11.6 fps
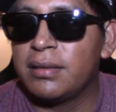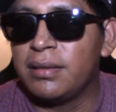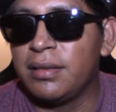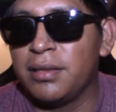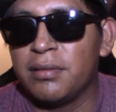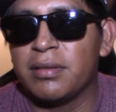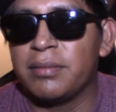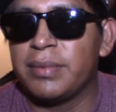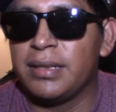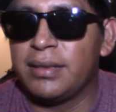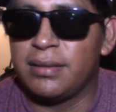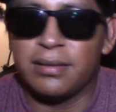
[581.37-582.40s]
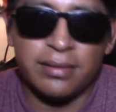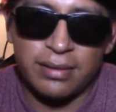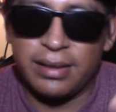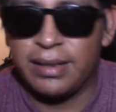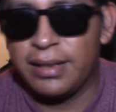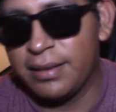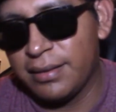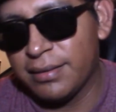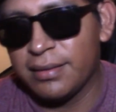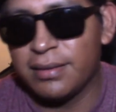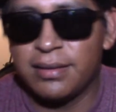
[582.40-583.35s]
you don't want to be
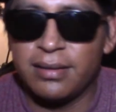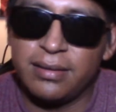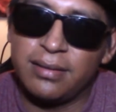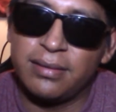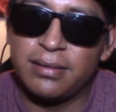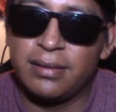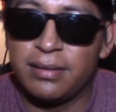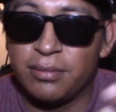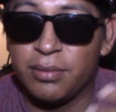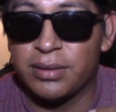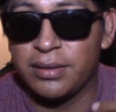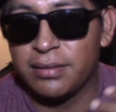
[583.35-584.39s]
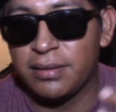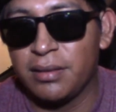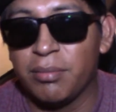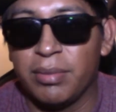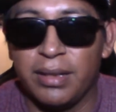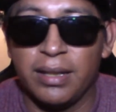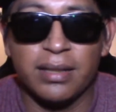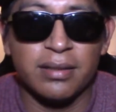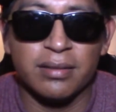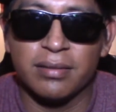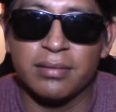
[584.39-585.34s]
lightheaded, wanting to take a break,
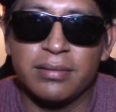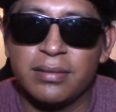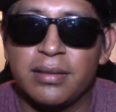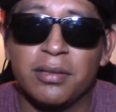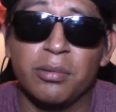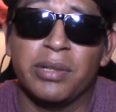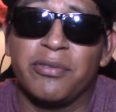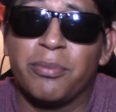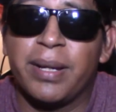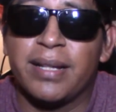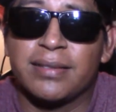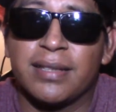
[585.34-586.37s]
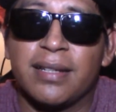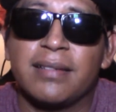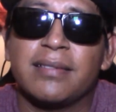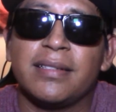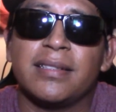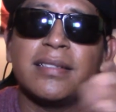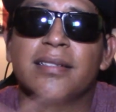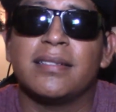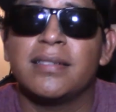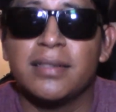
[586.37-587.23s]
you know. What if you pass out, you know?